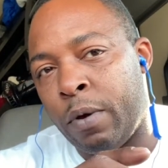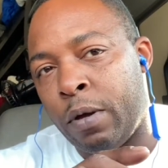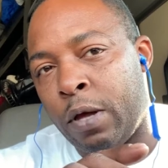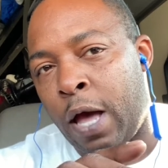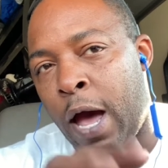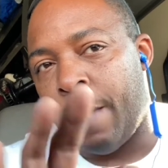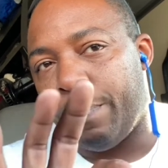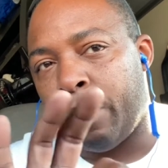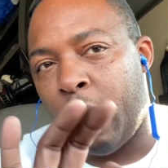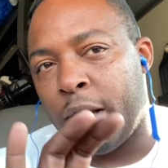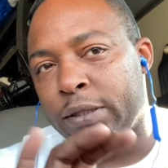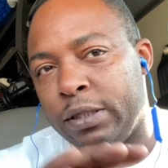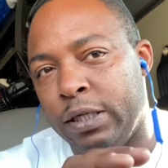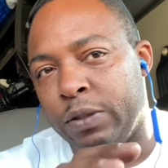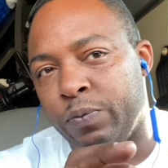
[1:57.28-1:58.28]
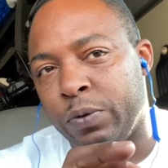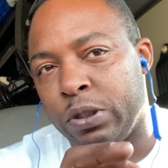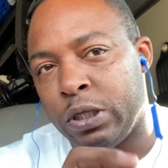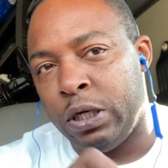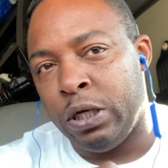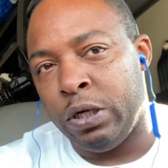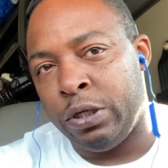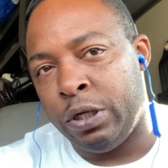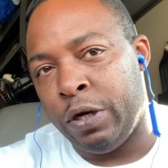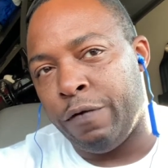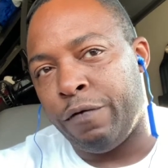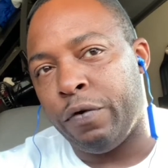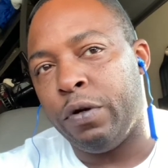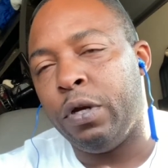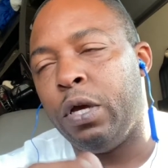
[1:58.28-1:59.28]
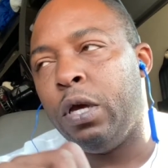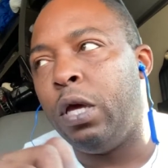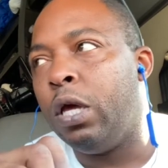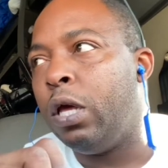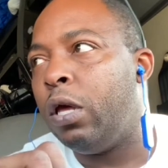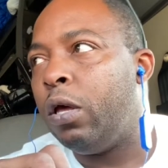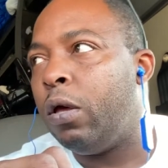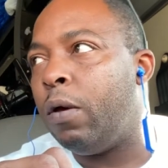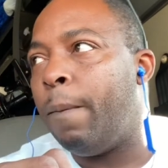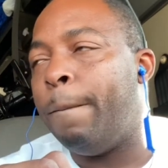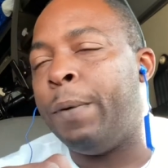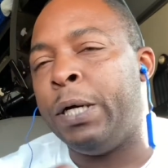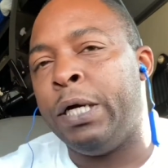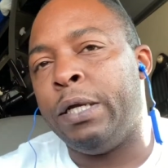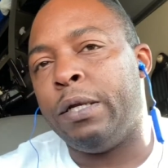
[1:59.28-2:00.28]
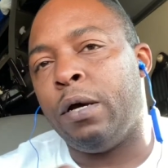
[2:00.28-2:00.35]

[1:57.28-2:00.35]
our process was a little different. But